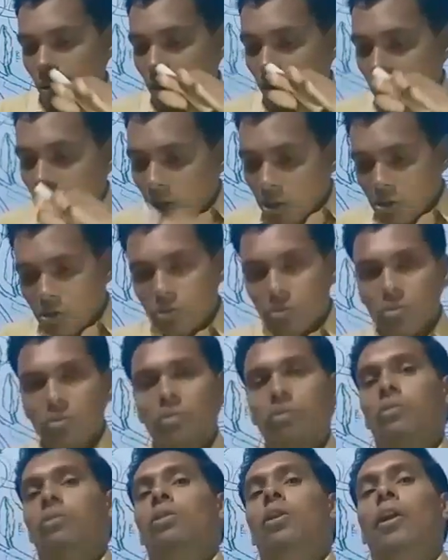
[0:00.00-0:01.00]
does
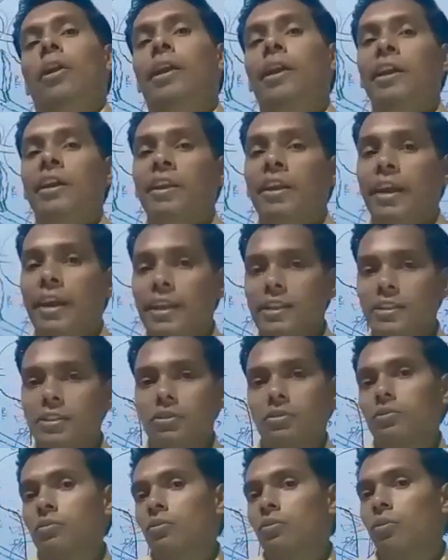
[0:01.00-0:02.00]

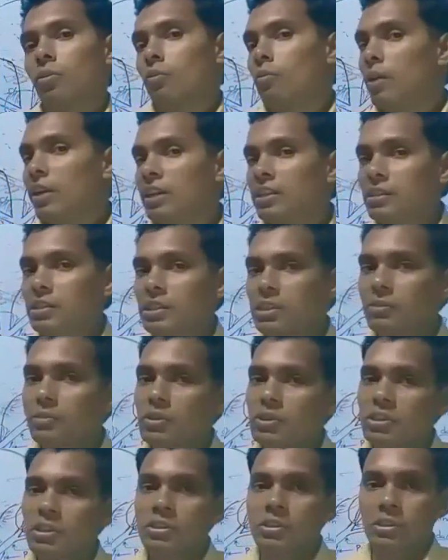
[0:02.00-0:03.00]
decrease, but in summer
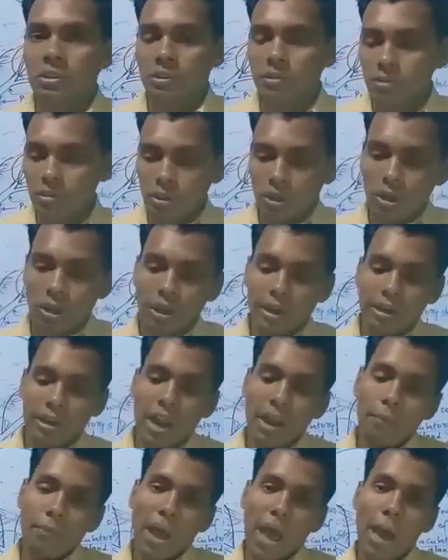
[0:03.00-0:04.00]
season
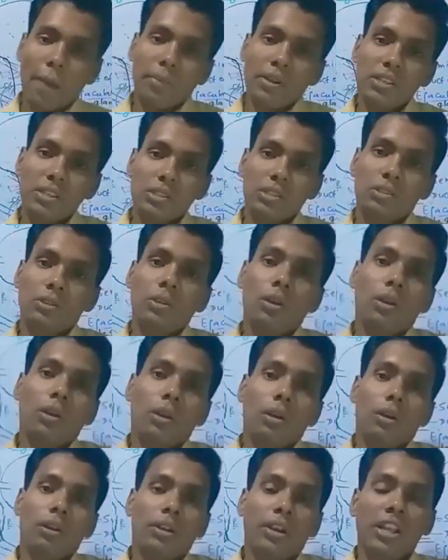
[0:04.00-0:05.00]
that fibrous
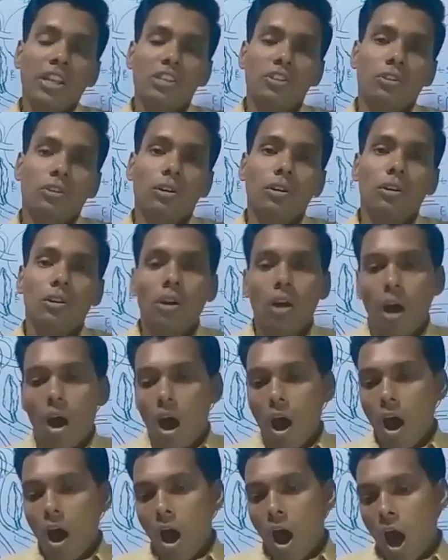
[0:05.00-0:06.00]
nature
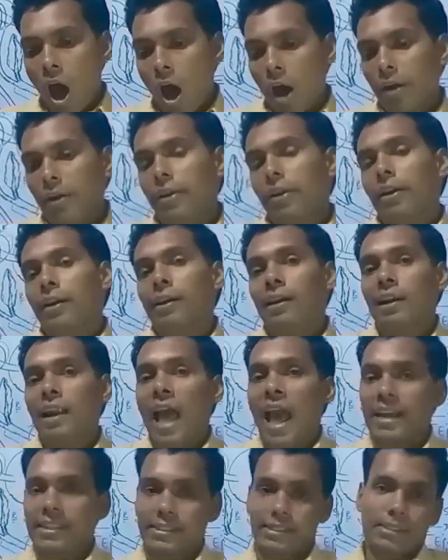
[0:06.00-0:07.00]
are
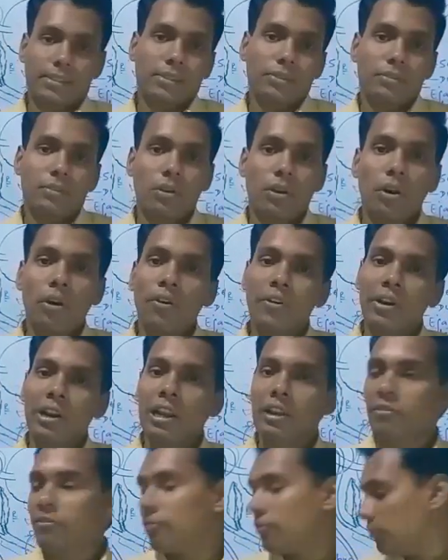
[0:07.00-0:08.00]
relax or
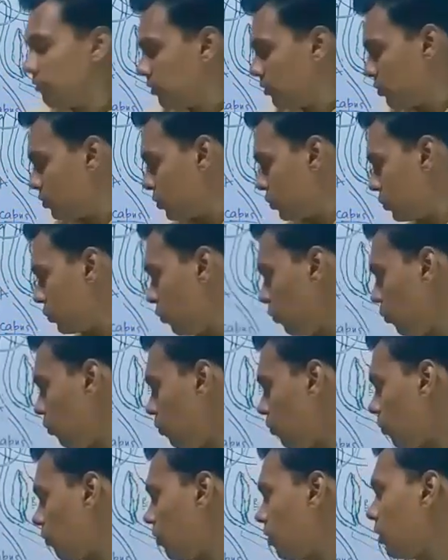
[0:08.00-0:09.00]
relief. So
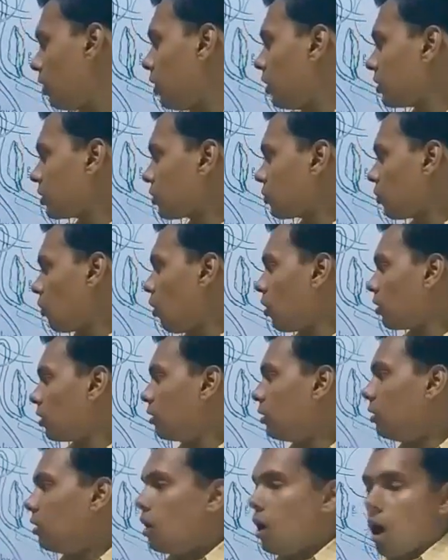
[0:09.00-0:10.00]
a
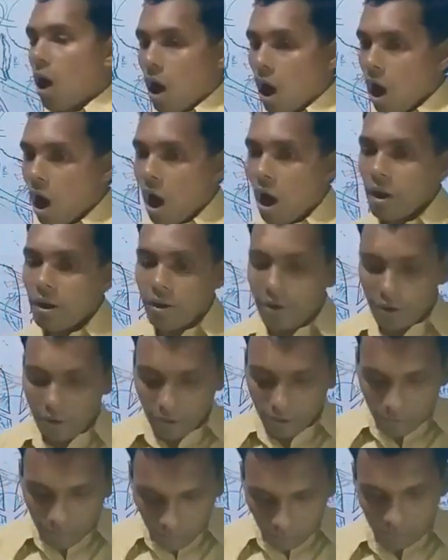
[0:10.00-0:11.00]
scrotal are
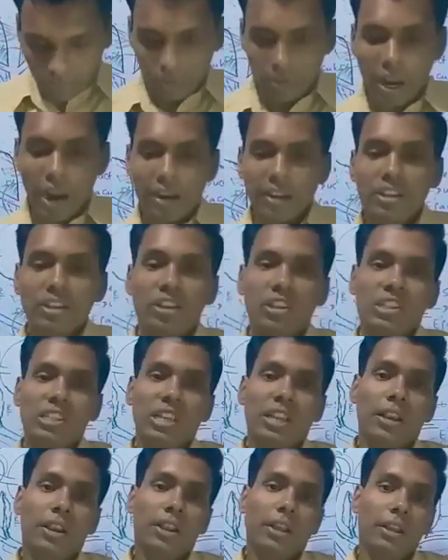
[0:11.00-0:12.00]
that is
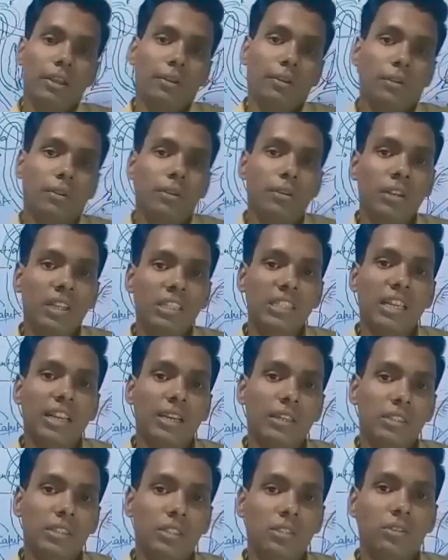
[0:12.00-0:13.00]

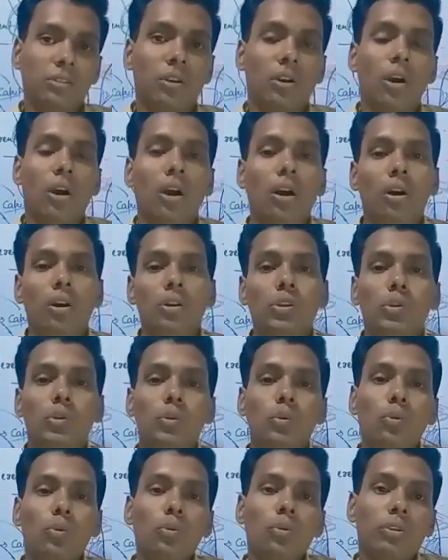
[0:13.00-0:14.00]
descends.
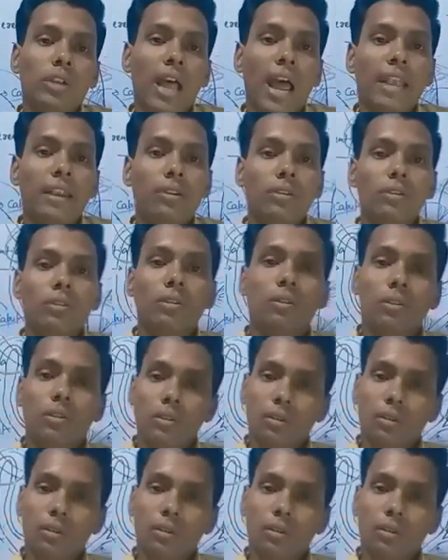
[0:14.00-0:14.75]
So that